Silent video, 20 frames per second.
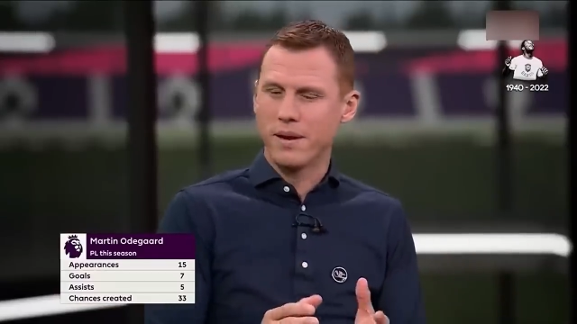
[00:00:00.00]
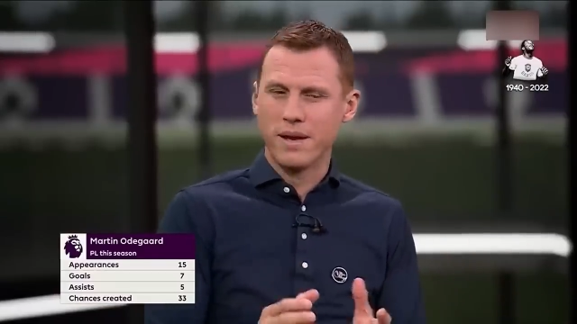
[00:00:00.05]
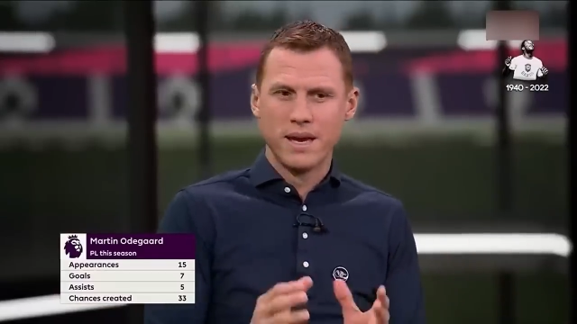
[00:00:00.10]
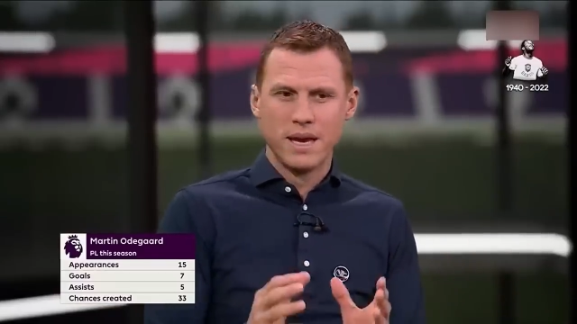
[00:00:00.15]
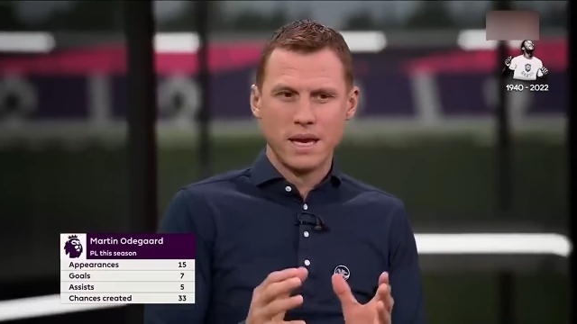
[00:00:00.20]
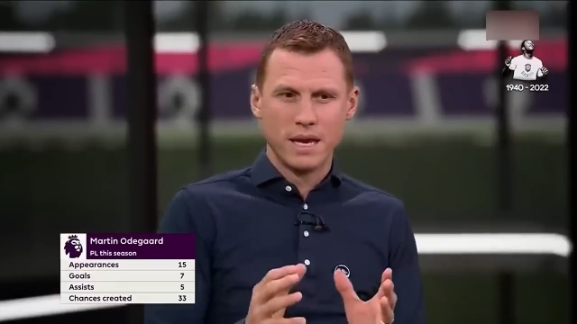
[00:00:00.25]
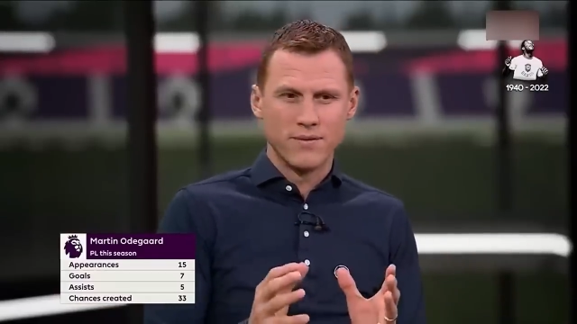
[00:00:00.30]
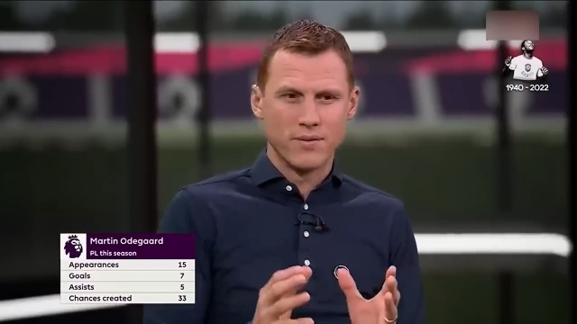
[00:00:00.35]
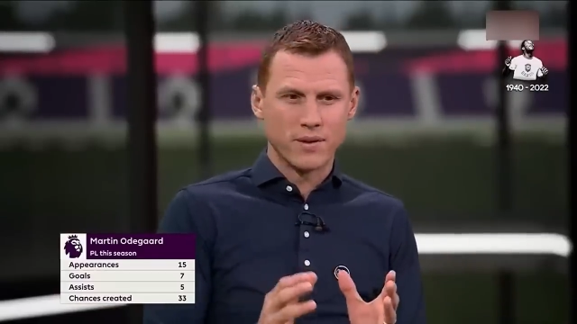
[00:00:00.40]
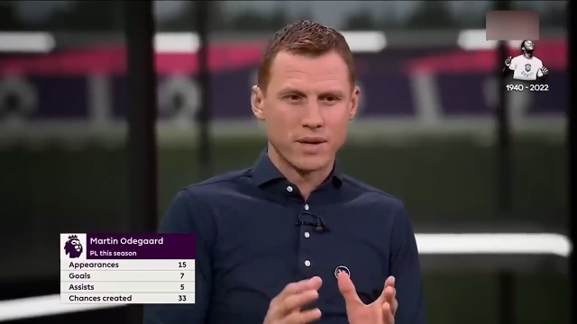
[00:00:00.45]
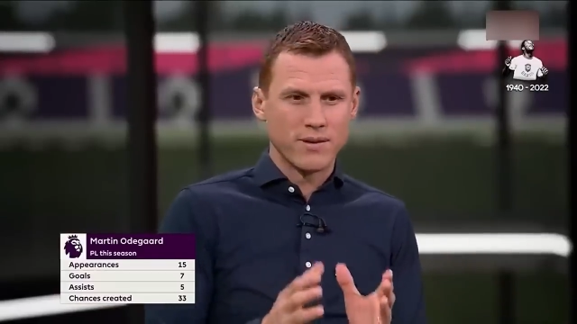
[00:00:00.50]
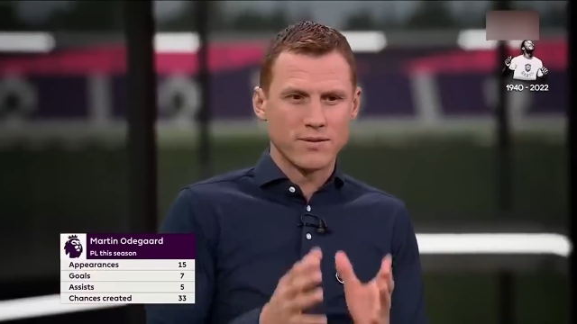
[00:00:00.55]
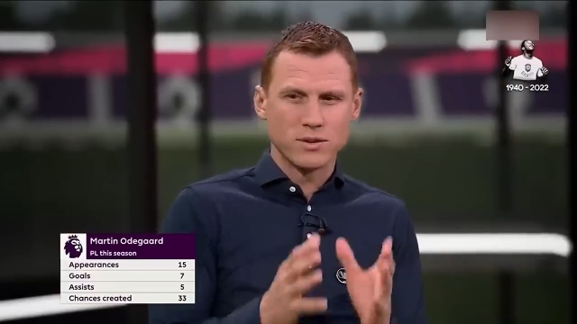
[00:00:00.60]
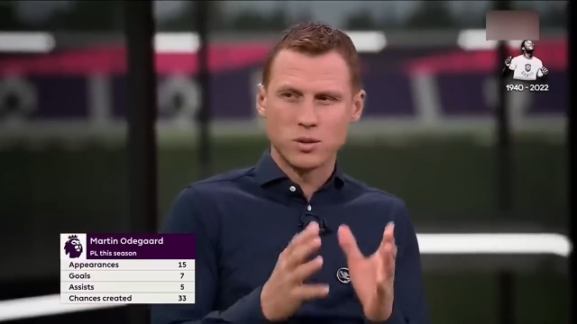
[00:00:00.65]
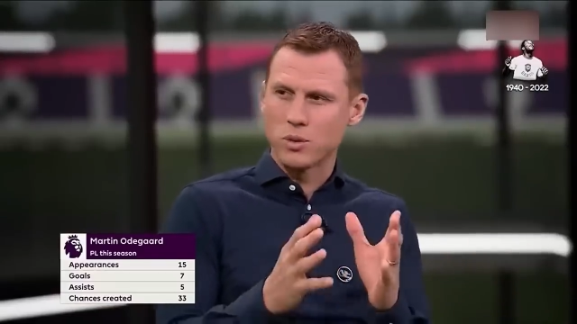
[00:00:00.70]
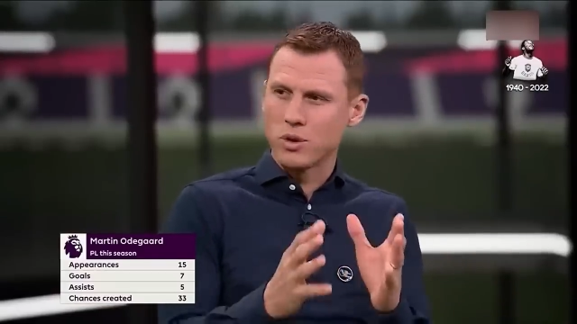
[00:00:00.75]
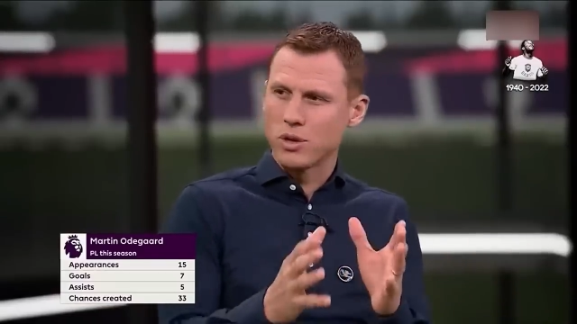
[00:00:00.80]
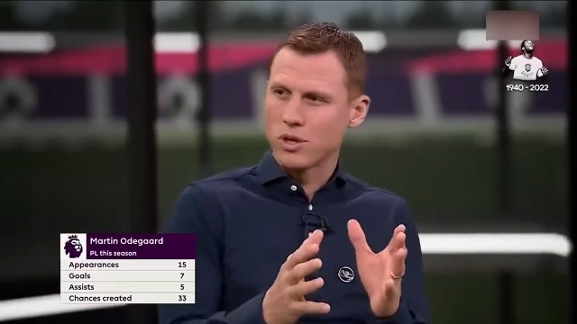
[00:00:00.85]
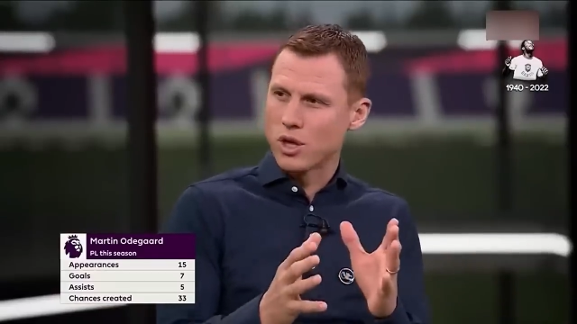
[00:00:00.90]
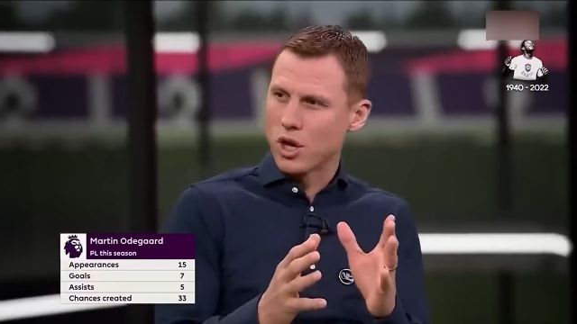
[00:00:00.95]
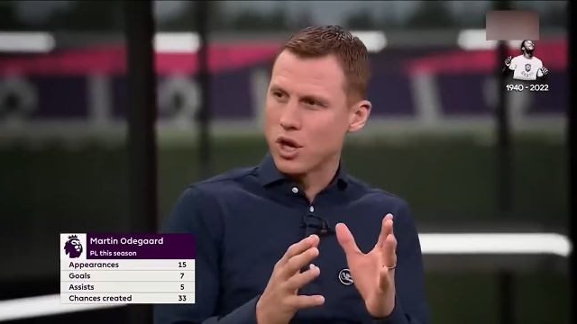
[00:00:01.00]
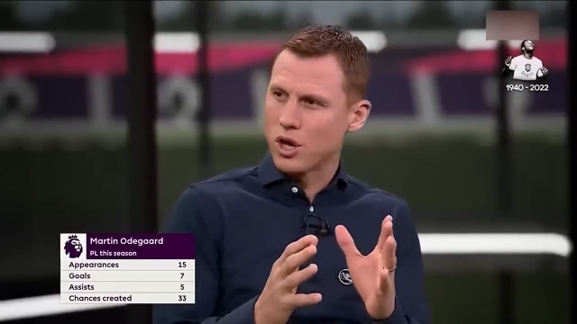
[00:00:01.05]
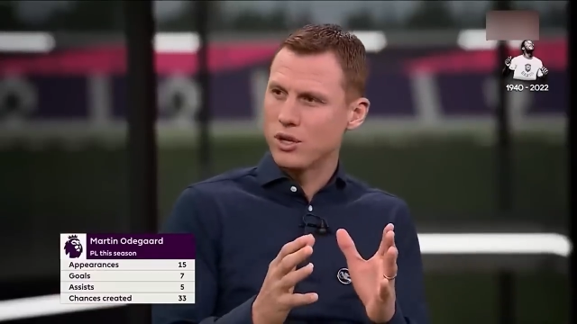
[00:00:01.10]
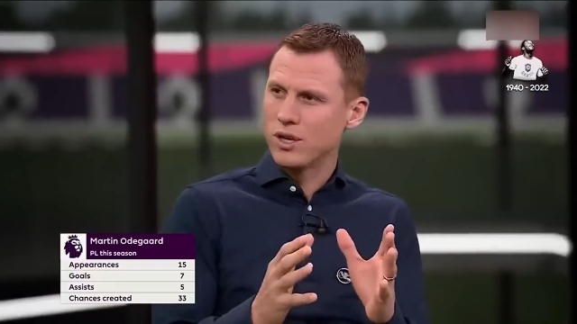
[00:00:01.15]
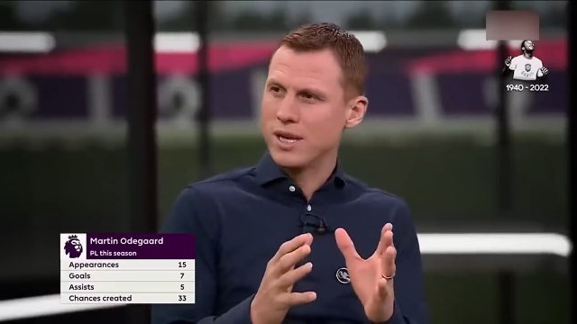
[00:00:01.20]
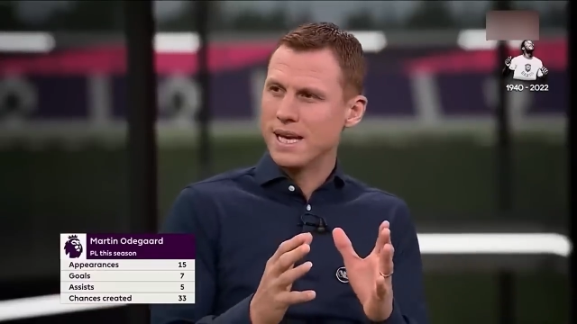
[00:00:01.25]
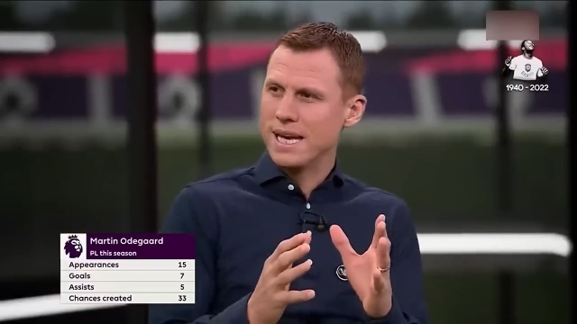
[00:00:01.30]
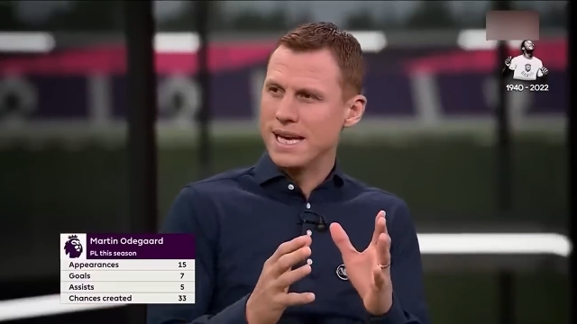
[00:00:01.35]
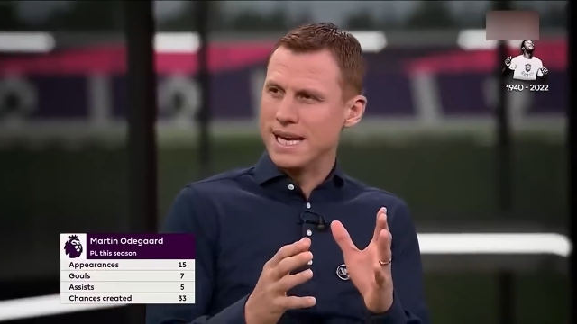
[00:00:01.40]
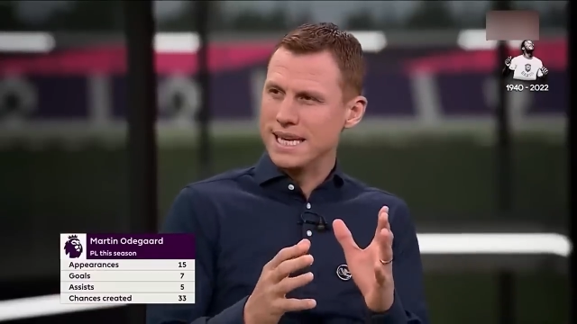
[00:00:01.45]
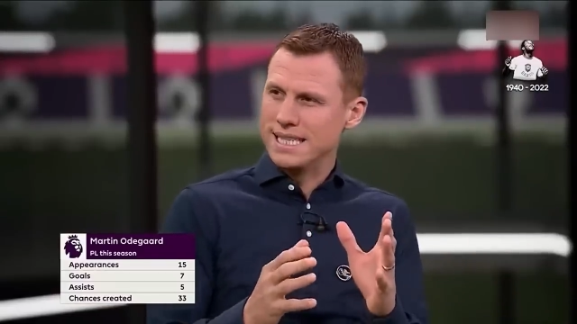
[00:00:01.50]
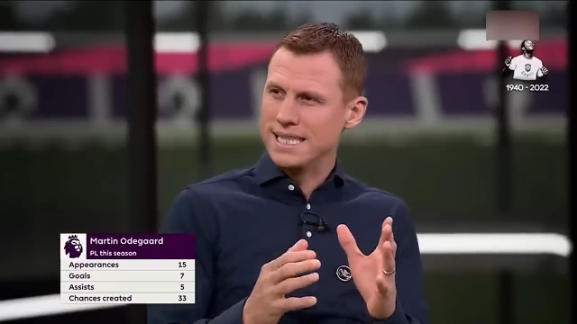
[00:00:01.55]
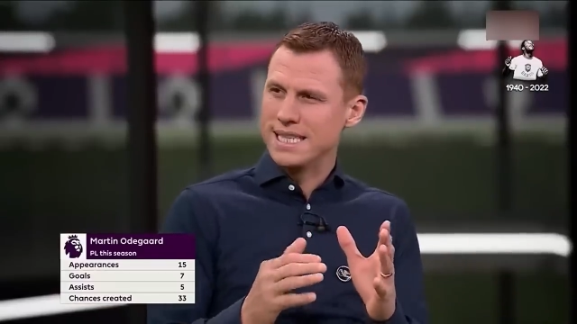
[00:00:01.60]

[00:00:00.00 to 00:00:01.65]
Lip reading: But if I give it to Odegaard,